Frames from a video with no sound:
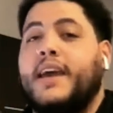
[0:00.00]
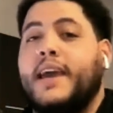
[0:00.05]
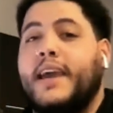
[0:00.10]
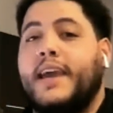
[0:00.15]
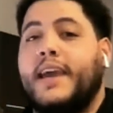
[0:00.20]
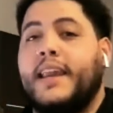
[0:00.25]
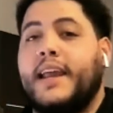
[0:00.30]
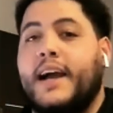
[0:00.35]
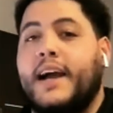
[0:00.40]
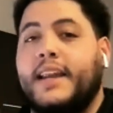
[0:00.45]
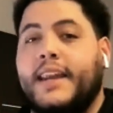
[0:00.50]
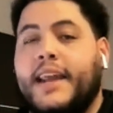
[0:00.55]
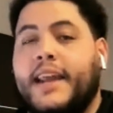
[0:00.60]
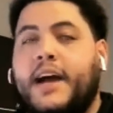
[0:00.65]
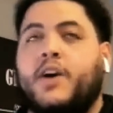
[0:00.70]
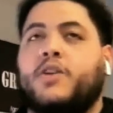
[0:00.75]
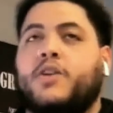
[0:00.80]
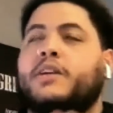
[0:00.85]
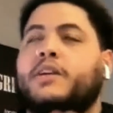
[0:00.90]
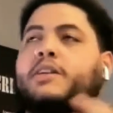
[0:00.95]
And
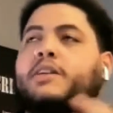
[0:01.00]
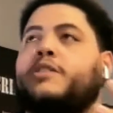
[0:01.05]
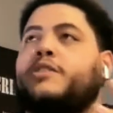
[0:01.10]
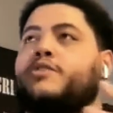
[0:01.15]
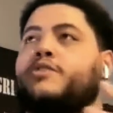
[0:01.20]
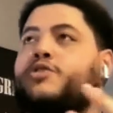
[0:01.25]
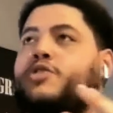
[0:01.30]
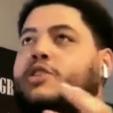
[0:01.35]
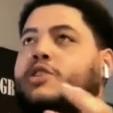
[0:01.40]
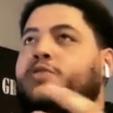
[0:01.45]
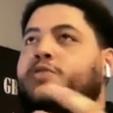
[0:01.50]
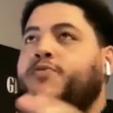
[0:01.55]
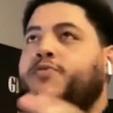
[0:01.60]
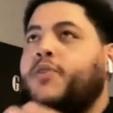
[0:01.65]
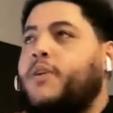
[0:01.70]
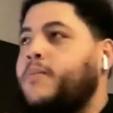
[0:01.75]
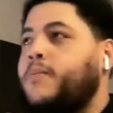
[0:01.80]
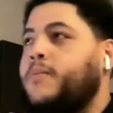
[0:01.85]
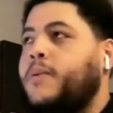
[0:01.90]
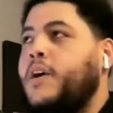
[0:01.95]
not only just
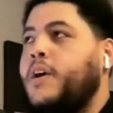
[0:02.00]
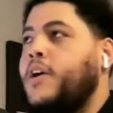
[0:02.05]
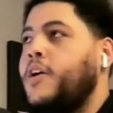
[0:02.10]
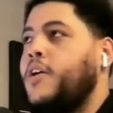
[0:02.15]
from